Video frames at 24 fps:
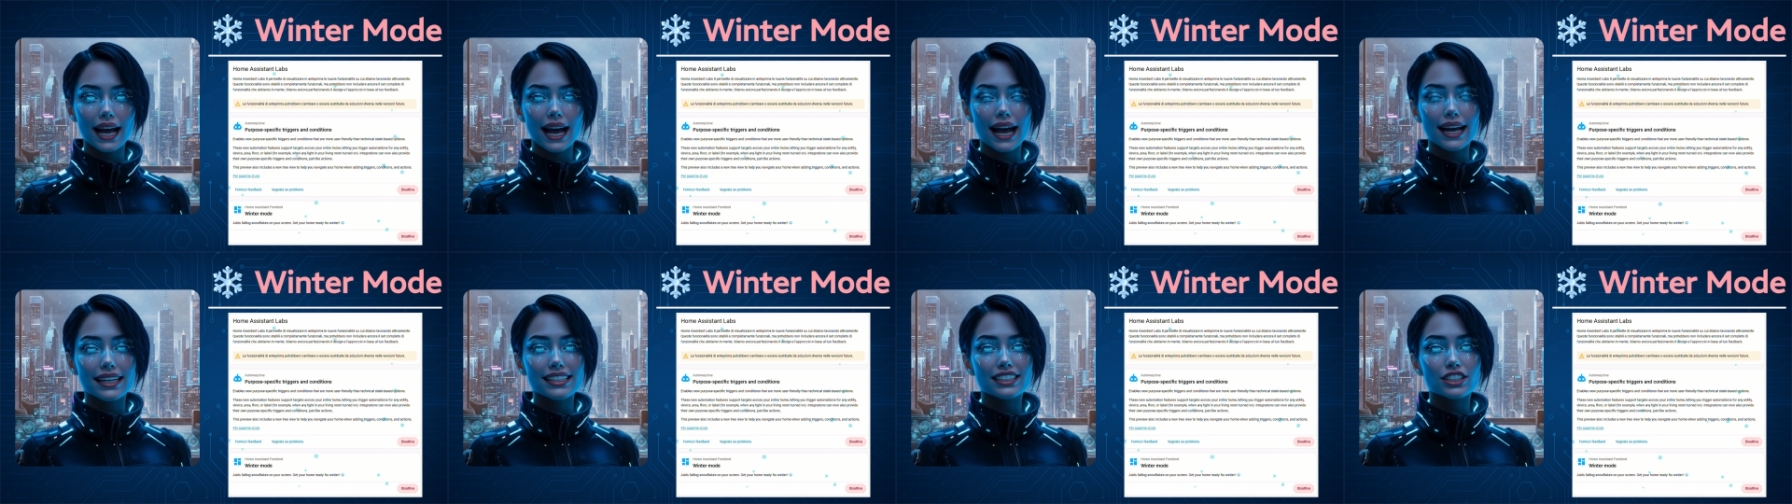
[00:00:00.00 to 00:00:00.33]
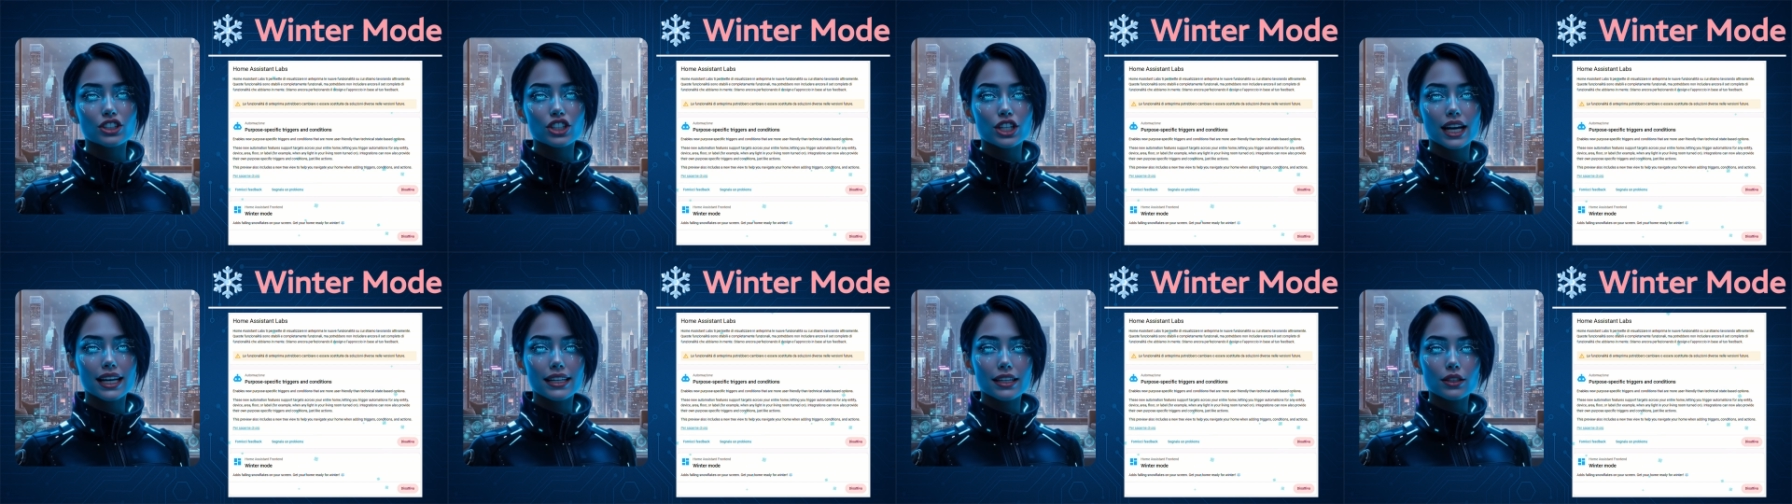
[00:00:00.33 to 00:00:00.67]
adds
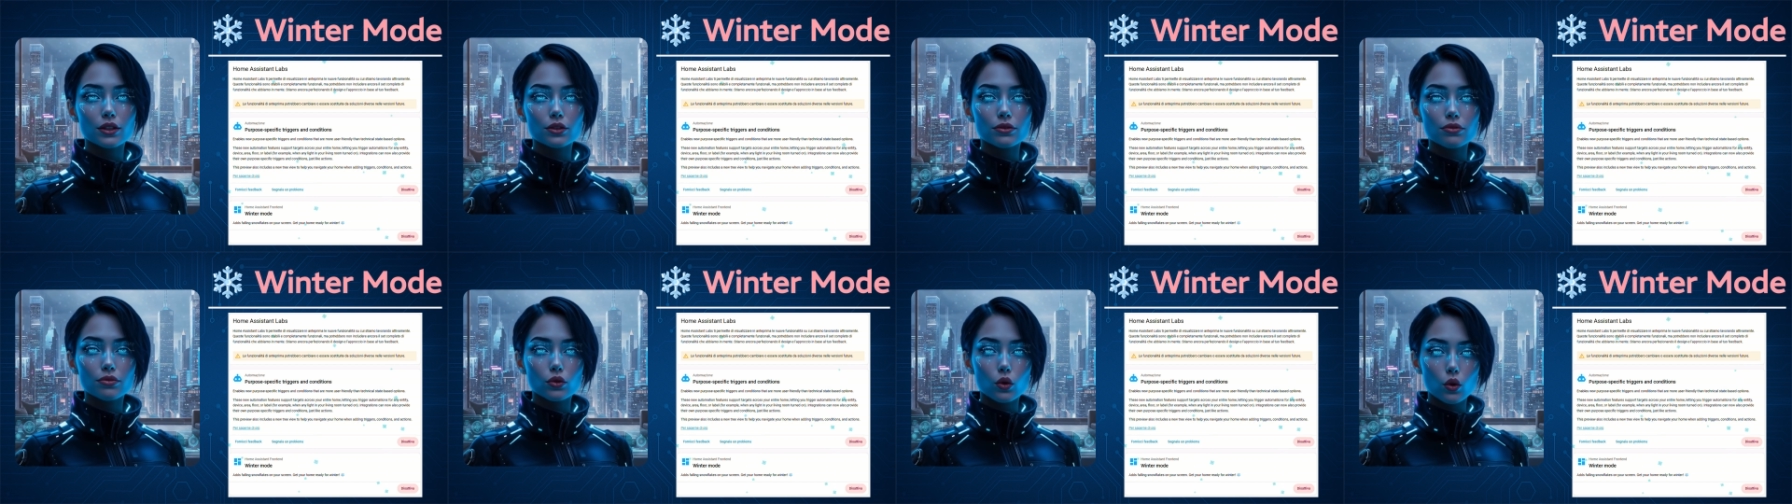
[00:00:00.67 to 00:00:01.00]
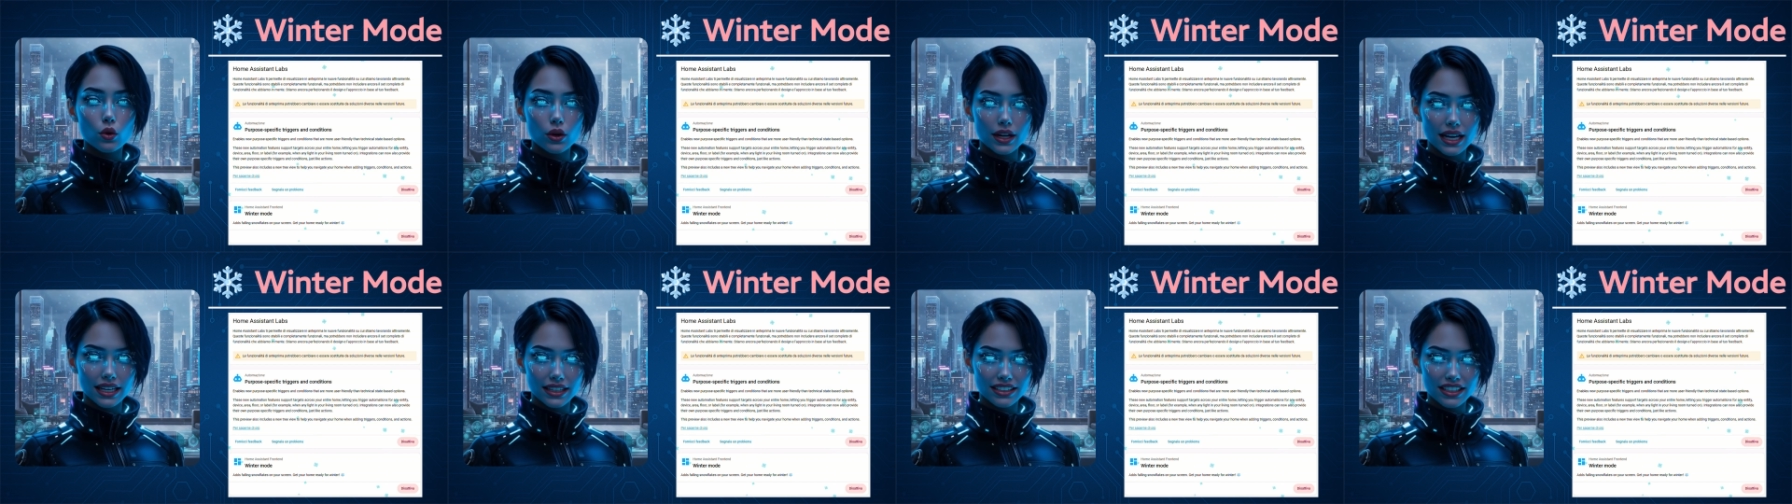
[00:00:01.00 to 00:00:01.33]
gentle
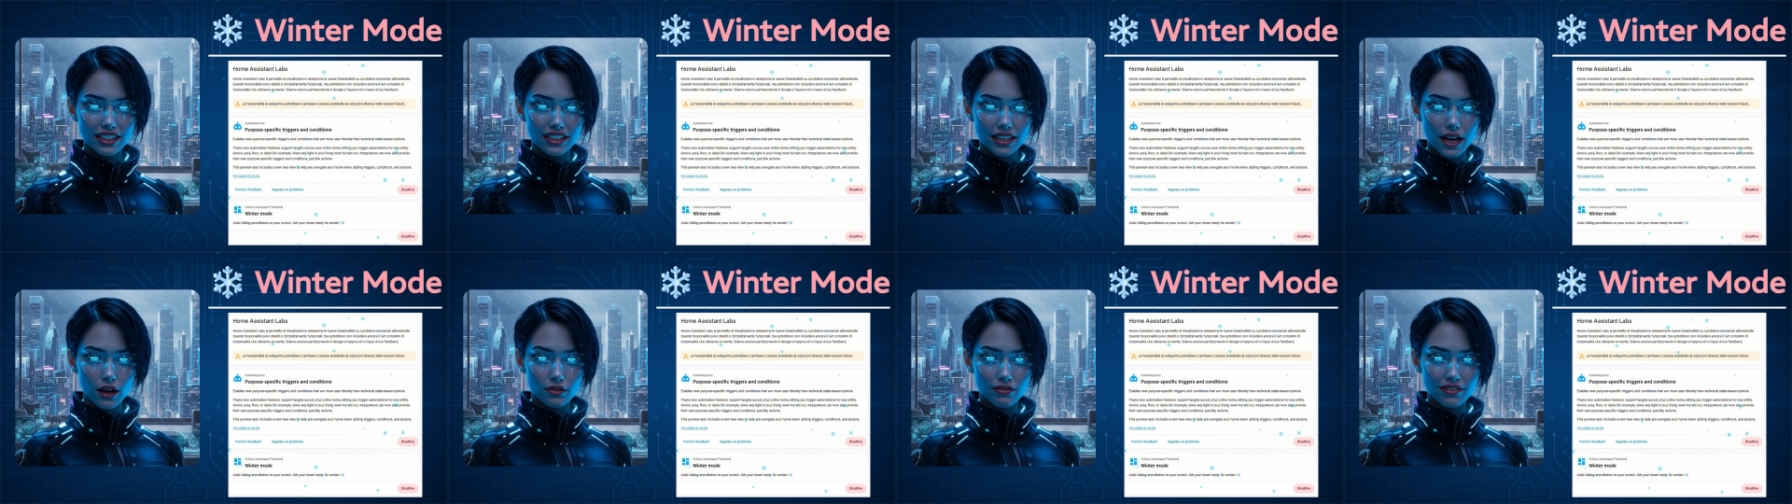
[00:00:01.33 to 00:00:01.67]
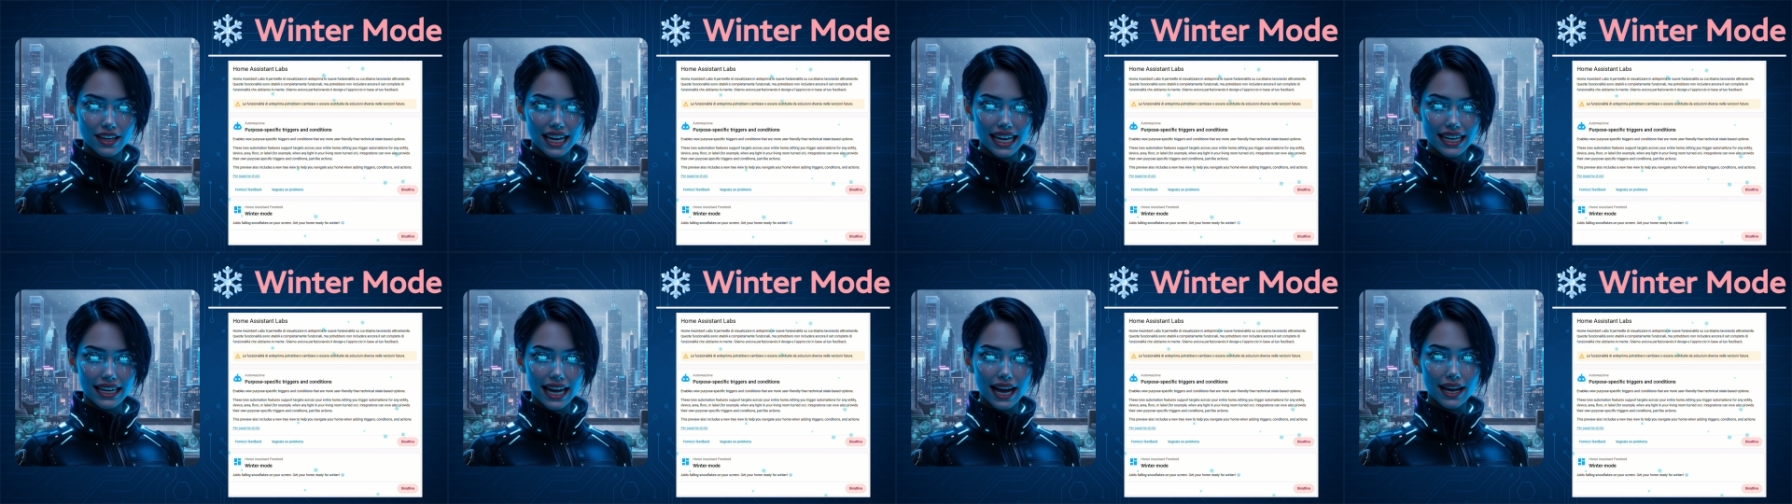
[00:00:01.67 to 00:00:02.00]
falling
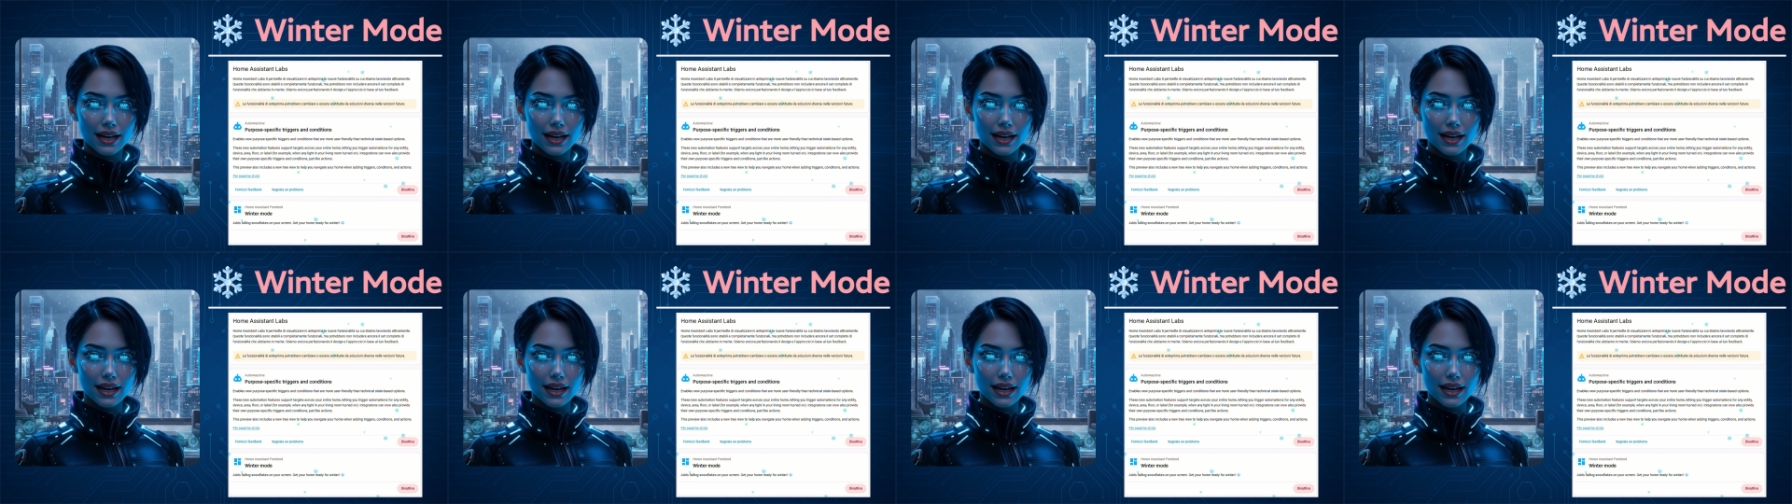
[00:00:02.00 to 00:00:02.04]
snowflake